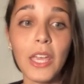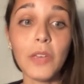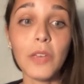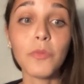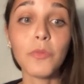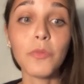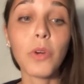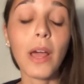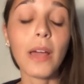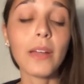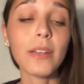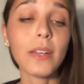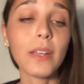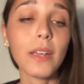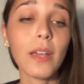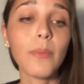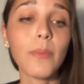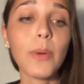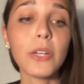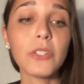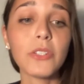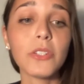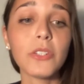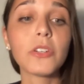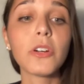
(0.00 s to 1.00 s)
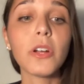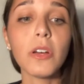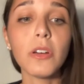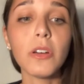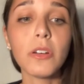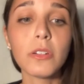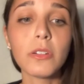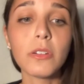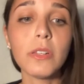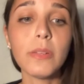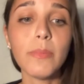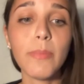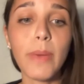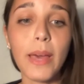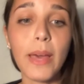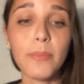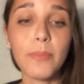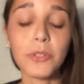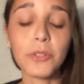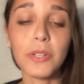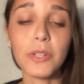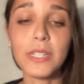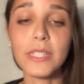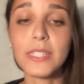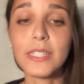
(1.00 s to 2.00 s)
In writing about her early
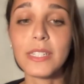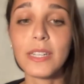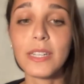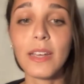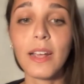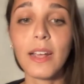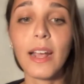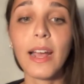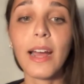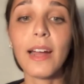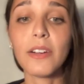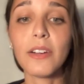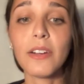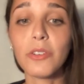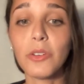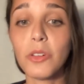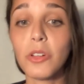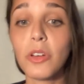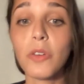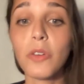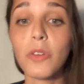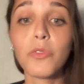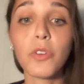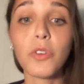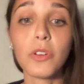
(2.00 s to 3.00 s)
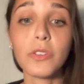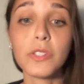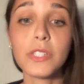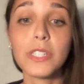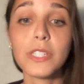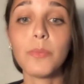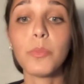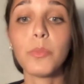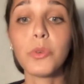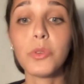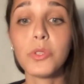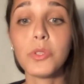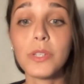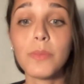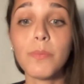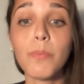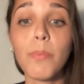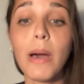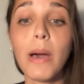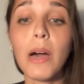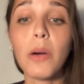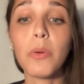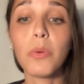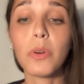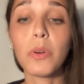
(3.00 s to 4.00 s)
memories, Carol confronts the bruising
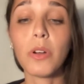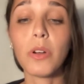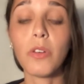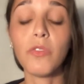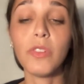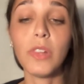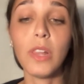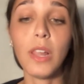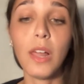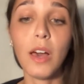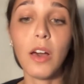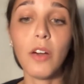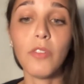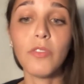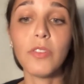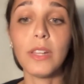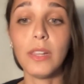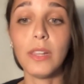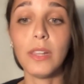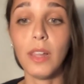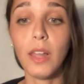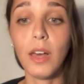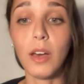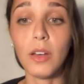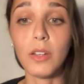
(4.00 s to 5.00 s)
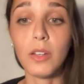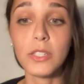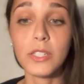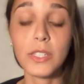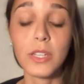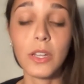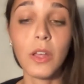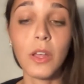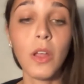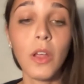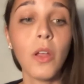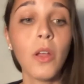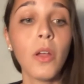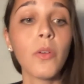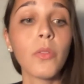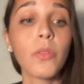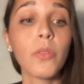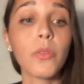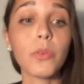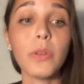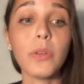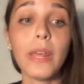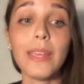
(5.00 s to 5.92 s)
power of love and loss through